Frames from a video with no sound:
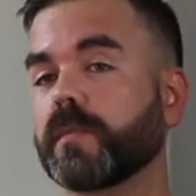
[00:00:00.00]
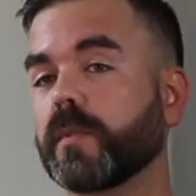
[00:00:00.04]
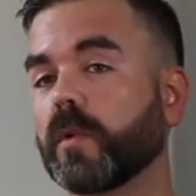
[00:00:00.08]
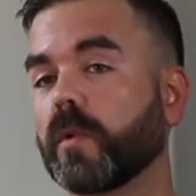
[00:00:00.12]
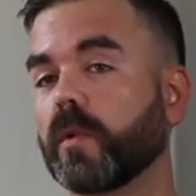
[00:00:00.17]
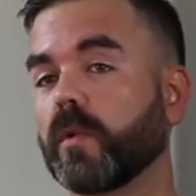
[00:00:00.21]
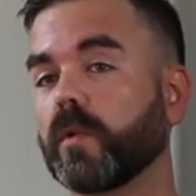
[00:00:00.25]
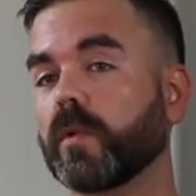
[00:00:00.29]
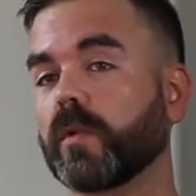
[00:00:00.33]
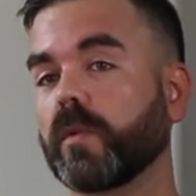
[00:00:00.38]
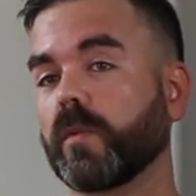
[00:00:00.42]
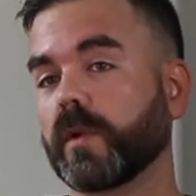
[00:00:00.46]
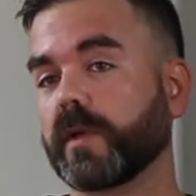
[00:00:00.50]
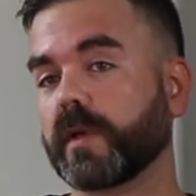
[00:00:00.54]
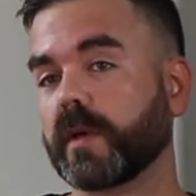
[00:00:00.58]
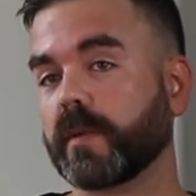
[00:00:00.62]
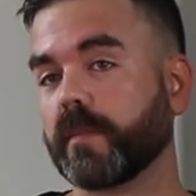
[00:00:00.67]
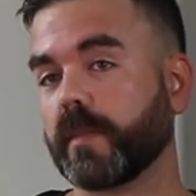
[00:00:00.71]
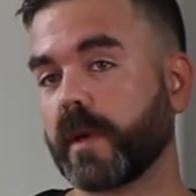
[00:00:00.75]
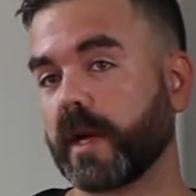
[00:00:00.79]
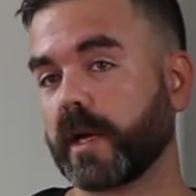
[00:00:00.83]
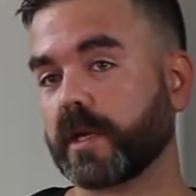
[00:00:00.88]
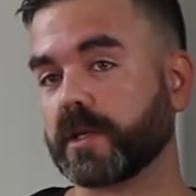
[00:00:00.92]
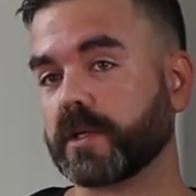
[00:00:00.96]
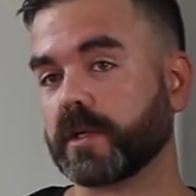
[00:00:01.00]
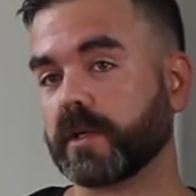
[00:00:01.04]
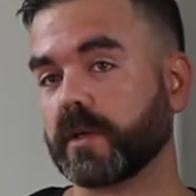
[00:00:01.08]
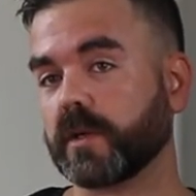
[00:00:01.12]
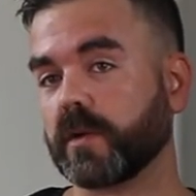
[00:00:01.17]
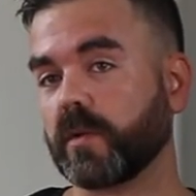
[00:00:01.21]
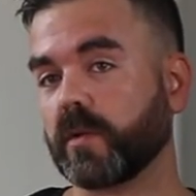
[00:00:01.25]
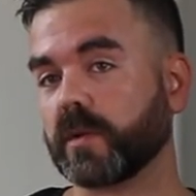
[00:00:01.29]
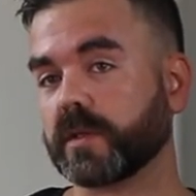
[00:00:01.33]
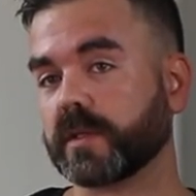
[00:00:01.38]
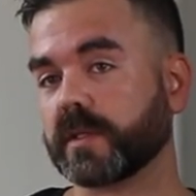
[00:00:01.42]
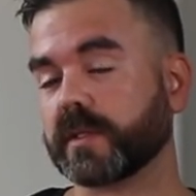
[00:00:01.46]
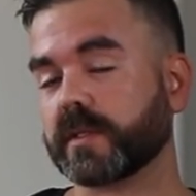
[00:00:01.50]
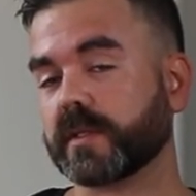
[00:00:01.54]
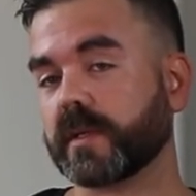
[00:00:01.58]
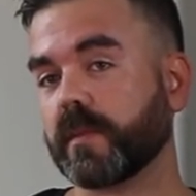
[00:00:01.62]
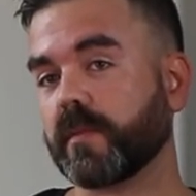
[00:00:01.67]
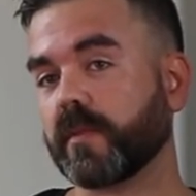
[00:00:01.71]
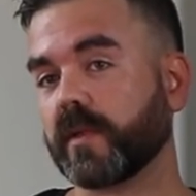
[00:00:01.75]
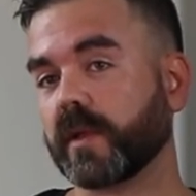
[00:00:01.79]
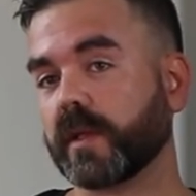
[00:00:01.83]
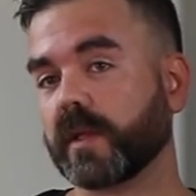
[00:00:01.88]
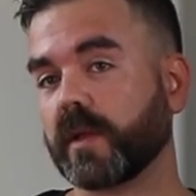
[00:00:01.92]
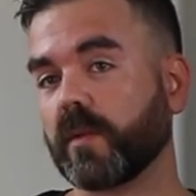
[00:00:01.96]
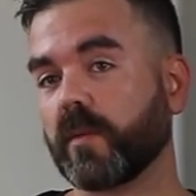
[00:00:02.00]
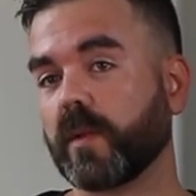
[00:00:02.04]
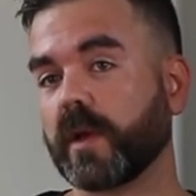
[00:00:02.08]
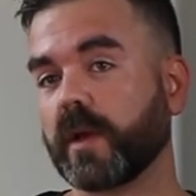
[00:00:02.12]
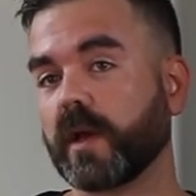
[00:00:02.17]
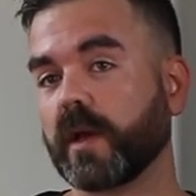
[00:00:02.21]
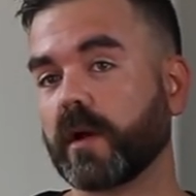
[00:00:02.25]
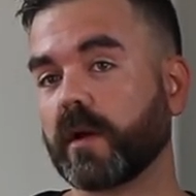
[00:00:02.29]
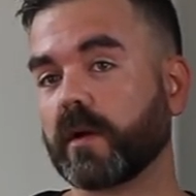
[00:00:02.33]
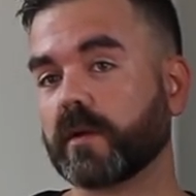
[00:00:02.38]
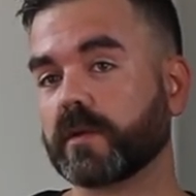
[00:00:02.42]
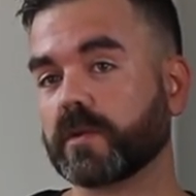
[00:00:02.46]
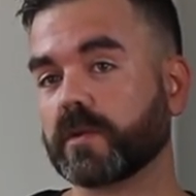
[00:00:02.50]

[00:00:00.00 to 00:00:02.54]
born with compassion, or is it something that we are